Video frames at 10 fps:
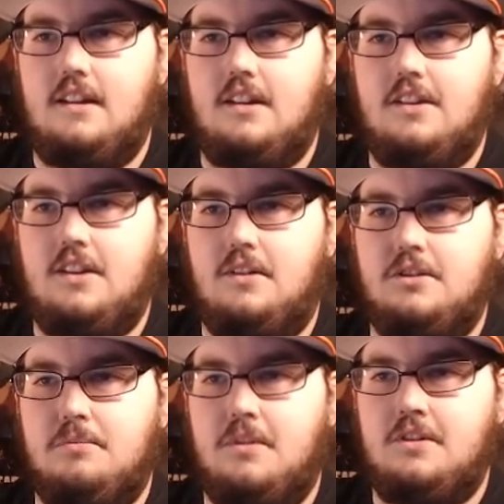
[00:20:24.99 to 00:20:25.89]
You're the
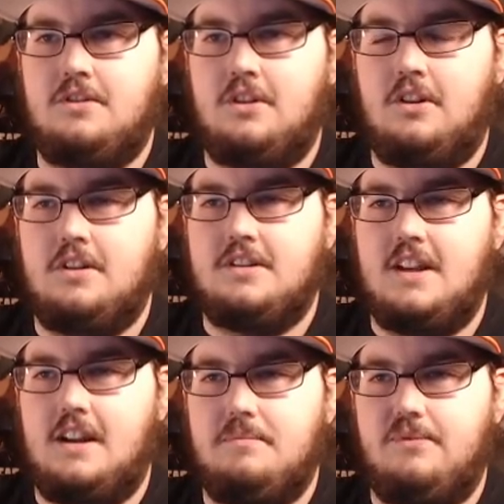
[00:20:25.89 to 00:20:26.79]
older brother, so you're gonna
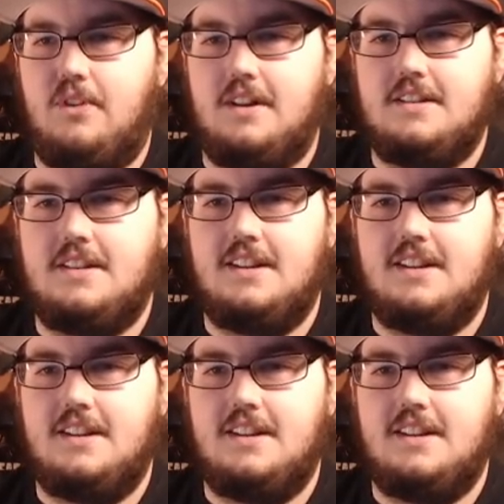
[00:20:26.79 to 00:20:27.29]
stay up front.